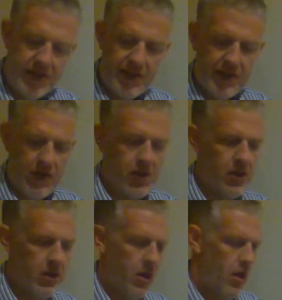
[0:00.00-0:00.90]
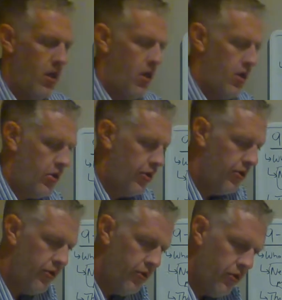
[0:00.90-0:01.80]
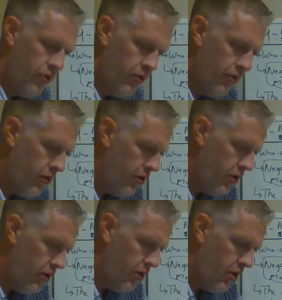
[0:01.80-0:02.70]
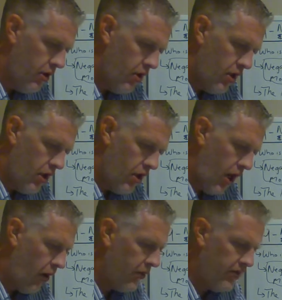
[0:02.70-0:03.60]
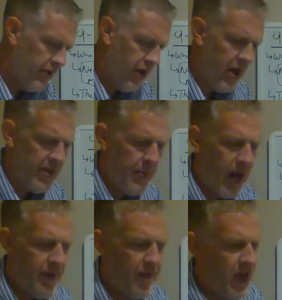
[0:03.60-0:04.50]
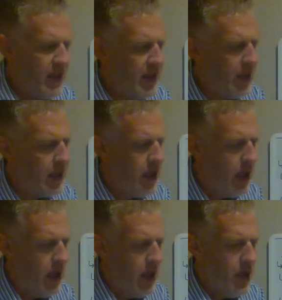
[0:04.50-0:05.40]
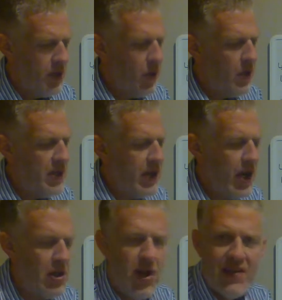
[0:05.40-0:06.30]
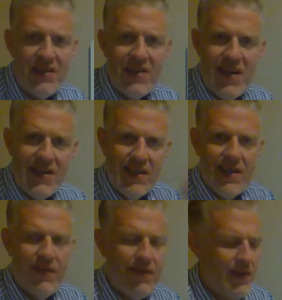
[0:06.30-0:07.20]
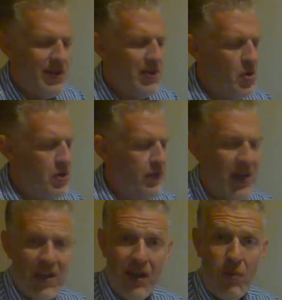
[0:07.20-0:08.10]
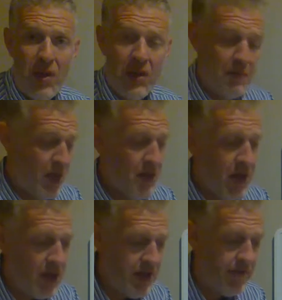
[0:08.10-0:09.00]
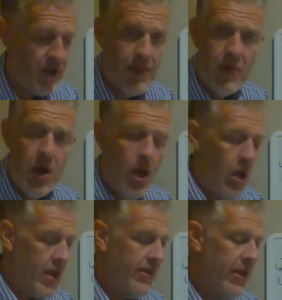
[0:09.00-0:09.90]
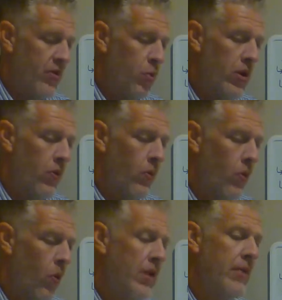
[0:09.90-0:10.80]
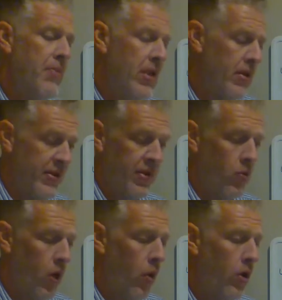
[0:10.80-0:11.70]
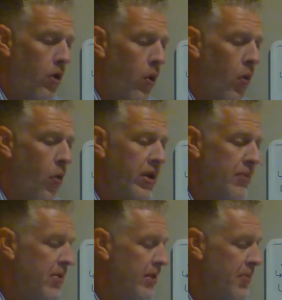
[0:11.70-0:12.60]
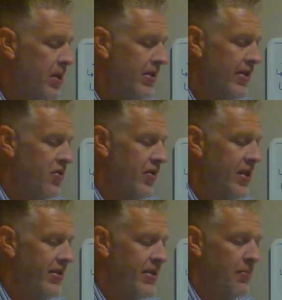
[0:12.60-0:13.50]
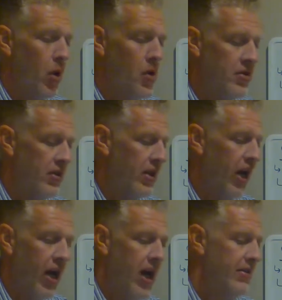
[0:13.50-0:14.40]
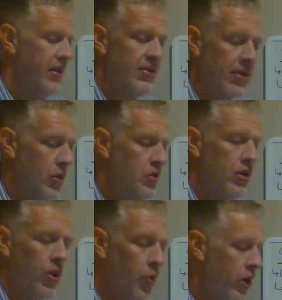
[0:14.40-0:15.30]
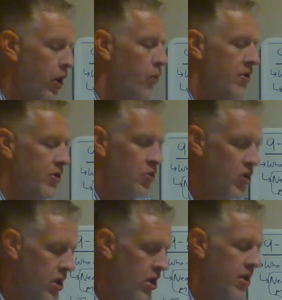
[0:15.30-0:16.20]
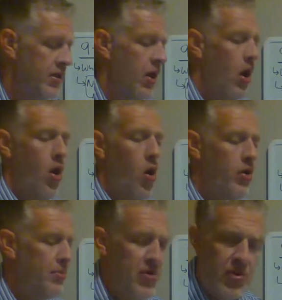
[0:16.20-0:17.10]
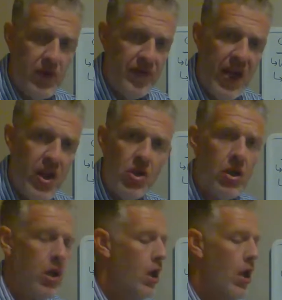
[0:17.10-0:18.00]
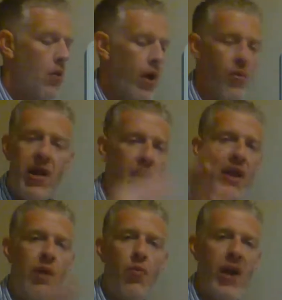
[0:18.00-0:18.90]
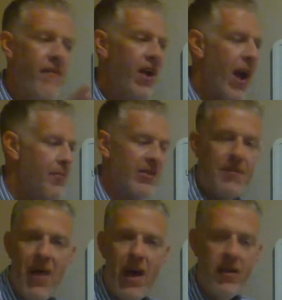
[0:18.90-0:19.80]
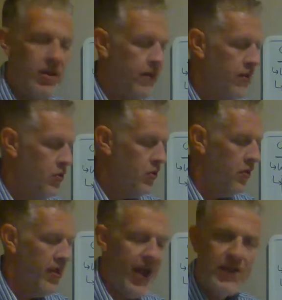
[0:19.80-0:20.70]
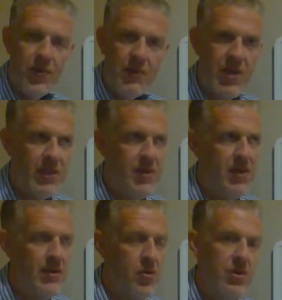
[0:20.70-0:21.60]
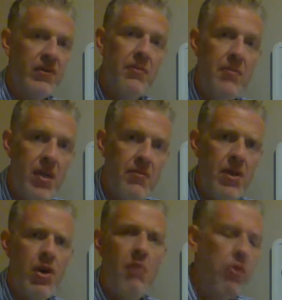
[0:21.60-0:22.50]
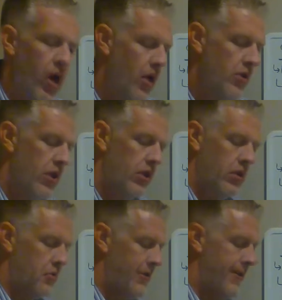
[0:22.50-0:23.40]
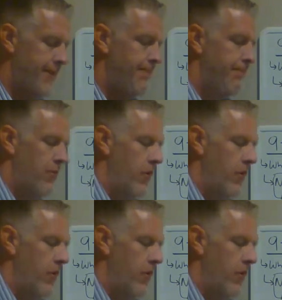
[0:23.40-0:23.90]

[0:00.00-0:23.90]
this is turning to. Oh, sorry, at the bottom of 18. So when he's characterizing this idea of this notion of like what a commitment is for him, he says, "We one can be this is a quote quote one can be committed to such things as a person, a cause, an institution, a career, one's own genius, or the pursuit of danger, right? What, again, whatever happens to matter to the individual, that's what he means by this notion of commitment or a project. Um,